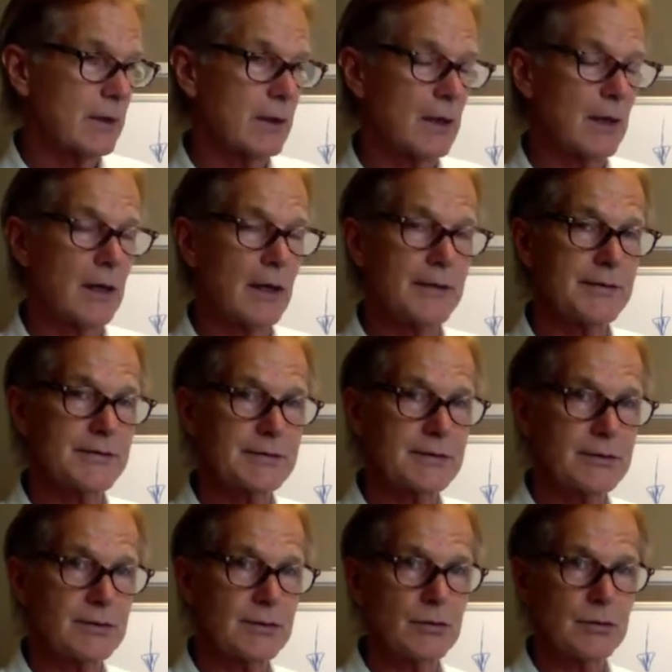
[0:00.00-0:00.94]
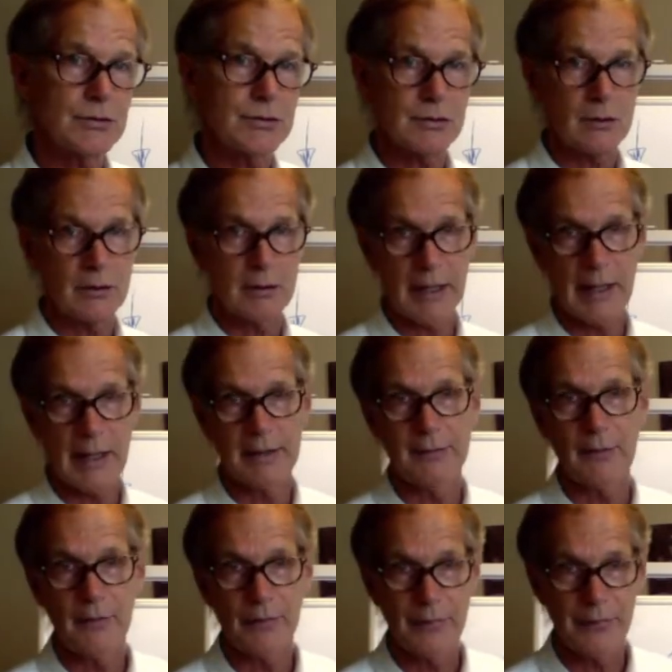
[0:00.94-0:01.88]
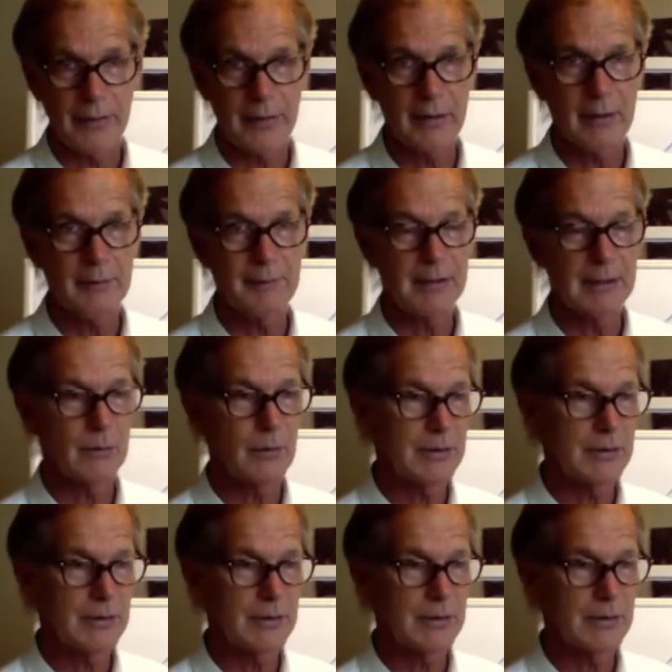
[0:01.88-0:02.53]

constitutional hydrotherapy,